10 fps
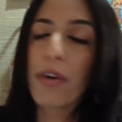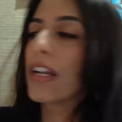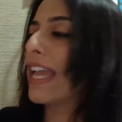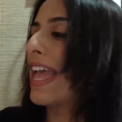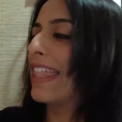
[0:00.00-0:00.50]

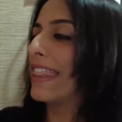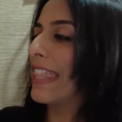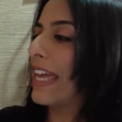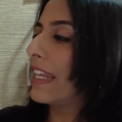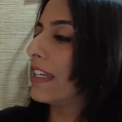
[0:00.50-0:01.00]
book, and
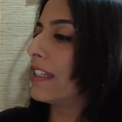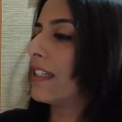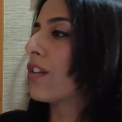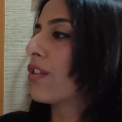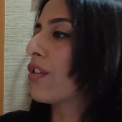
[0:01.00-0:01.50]
then
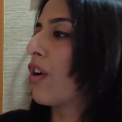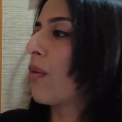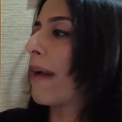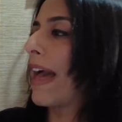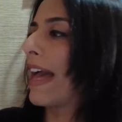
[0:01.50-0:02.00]

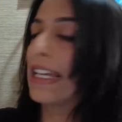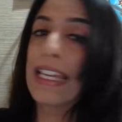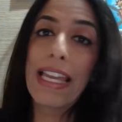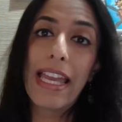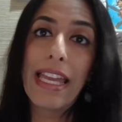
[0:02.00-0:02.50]
go
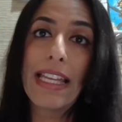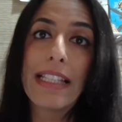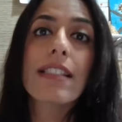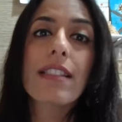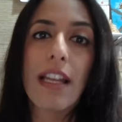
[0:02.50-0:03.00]
back
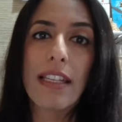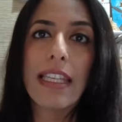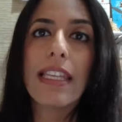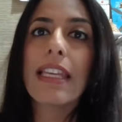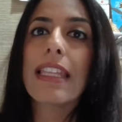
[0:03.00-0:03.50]
and
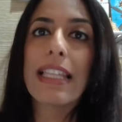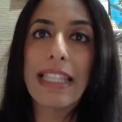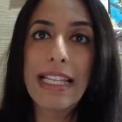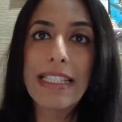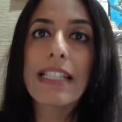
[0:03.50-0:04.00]
study the
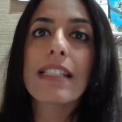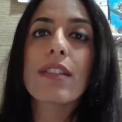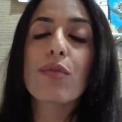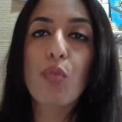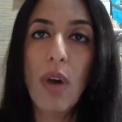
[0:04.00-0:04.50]

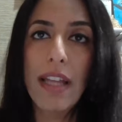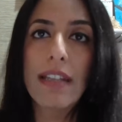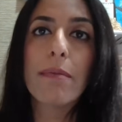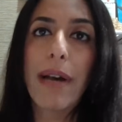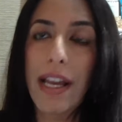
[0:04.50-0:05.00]
lessons
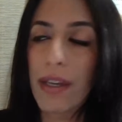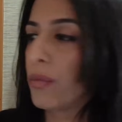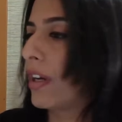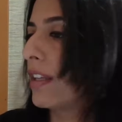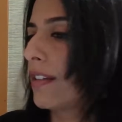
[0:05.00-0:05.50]
one by
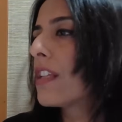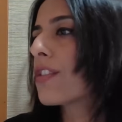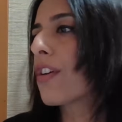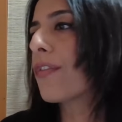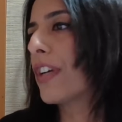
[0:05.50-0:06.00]
one.
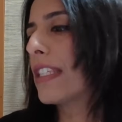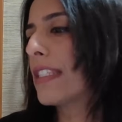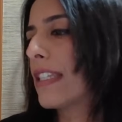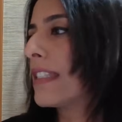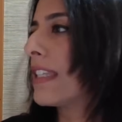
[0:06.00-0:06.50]
So for
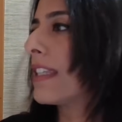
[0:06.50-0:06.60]
instance,